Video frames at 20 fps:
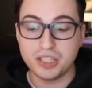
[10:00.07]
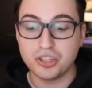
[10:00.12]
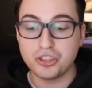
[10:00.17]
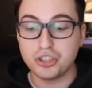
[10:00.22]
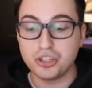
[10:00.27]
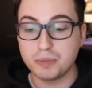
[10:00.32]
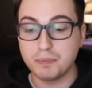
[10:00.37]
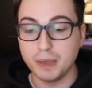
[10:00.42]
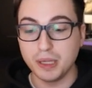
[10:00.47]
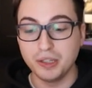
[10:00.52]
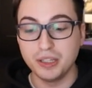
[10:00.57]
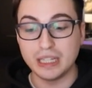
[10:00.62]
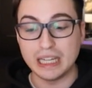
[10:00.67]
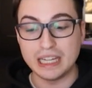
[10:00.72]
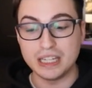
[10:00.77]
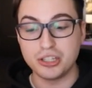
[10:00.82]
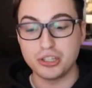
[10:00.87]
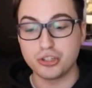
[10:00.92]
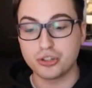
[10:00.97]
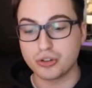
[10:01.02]
this is just
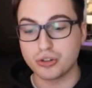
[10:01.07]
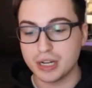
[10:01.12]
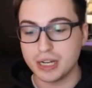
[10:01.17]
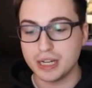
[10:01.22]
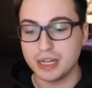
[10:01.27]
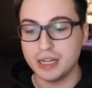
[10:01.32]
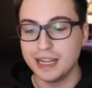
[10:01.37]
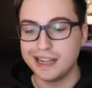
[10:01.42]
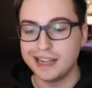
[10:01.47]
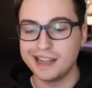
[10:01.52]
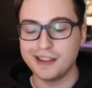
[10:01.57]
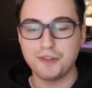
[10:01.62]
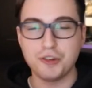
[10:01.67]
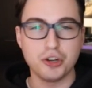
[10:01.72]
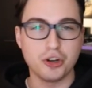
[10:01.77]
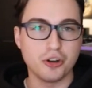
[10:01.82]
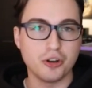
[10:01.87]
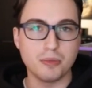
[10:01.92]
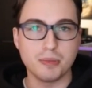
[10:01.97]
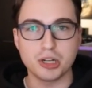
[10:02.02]
building a string.
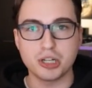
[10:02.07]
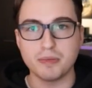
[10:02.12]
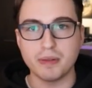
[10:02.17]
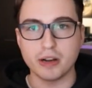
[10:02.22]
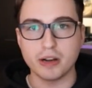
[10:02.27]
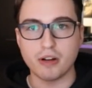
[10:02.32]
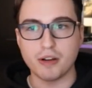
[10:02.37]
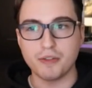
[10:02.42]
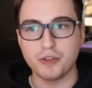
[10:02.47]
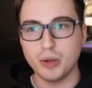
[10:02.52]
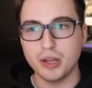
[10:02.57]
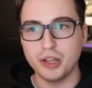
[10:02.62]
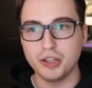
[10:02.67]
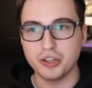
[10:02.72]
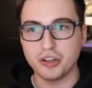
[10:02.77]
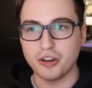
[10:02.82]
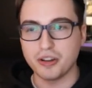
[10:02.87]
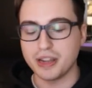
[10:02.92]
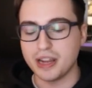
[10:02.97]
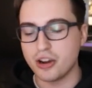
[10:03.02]
If you don't know much about
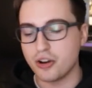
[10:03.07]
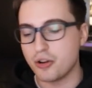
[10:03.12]
GraphQL, you